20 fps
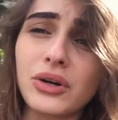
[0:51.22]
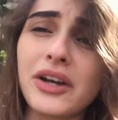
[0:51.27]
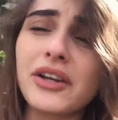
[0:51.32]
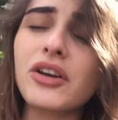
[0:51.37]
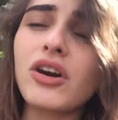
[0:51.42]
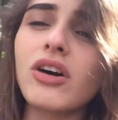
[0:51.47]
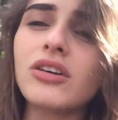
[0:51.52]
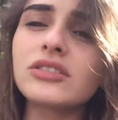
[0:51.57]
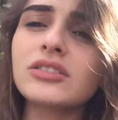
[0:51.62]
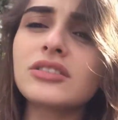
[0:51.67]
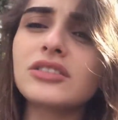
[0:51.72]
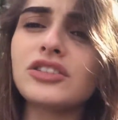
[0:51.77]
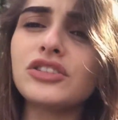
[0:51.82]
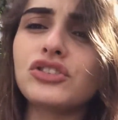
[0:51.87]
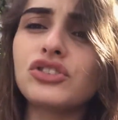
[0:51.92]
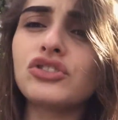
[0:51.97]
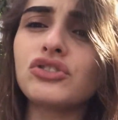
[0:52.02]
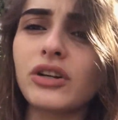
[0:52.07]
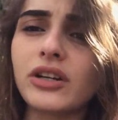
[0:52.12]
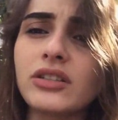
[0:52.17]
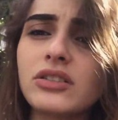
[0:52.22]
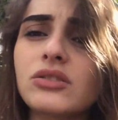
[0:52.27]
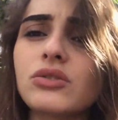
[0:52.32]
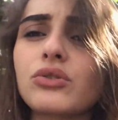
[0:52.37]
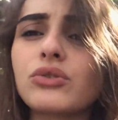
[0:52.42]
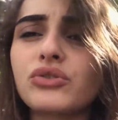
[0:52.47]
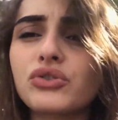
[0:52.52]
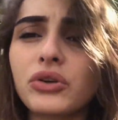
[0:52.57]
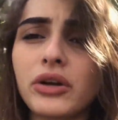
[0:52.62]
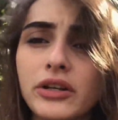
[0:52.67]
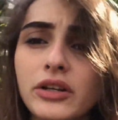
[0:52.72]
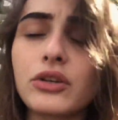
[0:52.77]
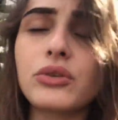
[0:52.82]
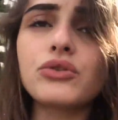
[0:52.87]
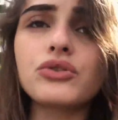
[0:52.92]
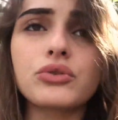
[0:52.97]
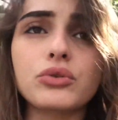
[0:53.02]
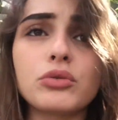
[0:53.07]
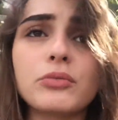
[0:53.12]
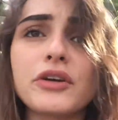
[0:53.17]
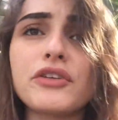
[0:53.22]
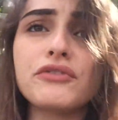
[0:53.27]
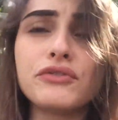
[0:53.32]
I constantly stressed on trying to control my